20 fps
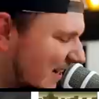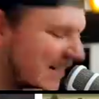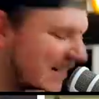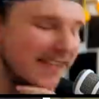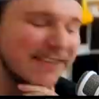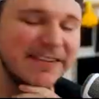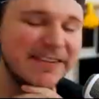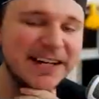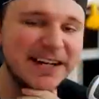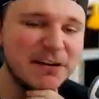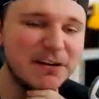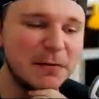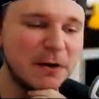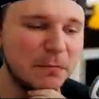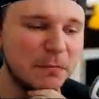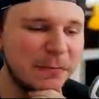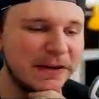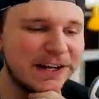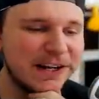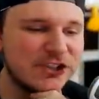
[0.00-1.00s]
I did a video
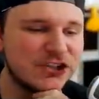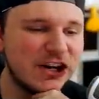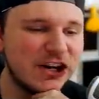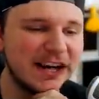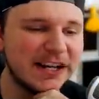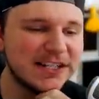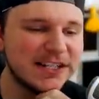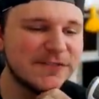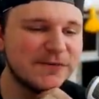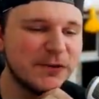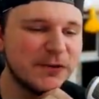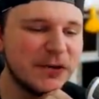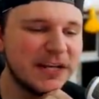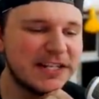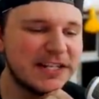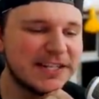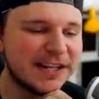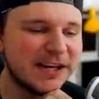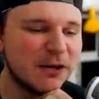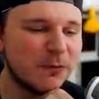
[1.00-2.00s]
about Big Chungus a few
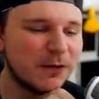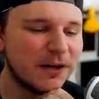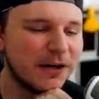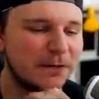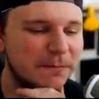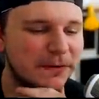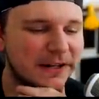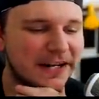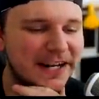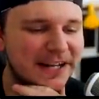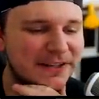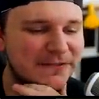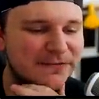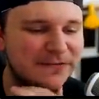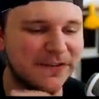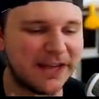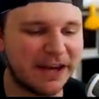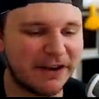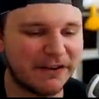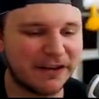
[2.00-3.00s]
days ago where I played
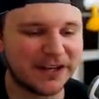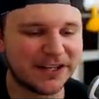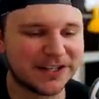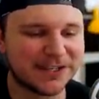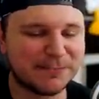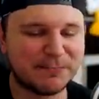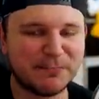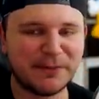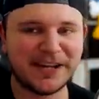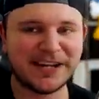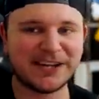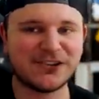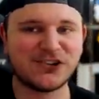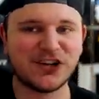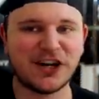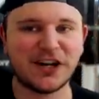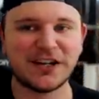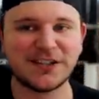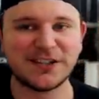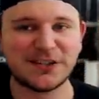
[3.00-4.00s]
various Big
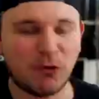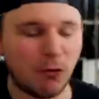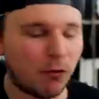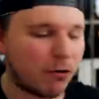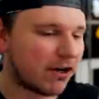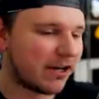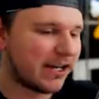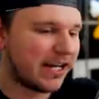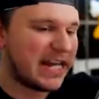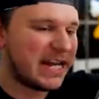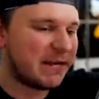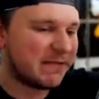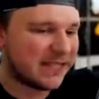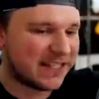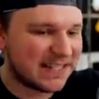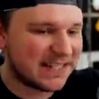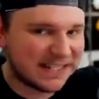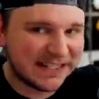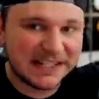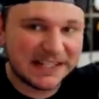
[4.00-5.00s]
Chungus horror games.
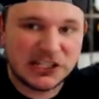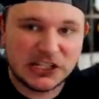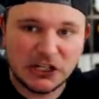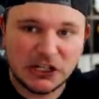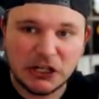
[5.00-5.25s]
It's this